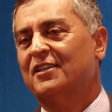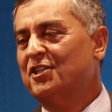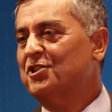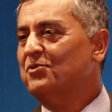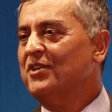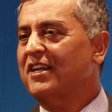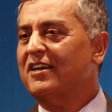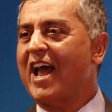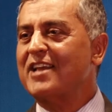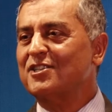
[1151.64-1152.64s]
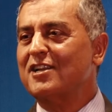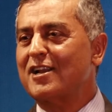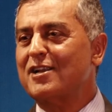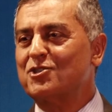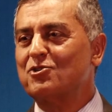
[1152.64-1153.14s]
Did you hear
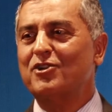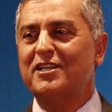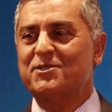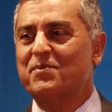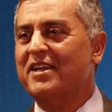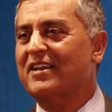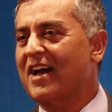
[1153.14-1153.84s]
Angelina Jolie speak